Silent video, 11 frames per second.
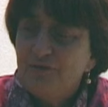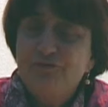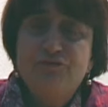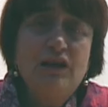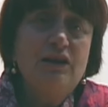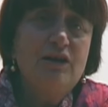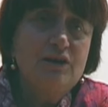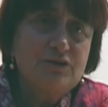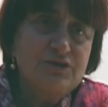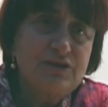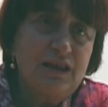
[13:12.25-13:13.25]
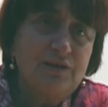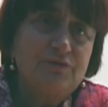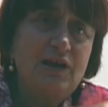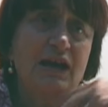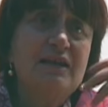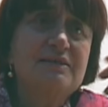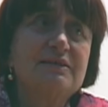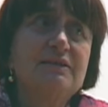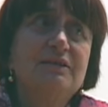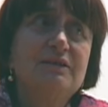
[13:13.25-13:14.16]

feel herself as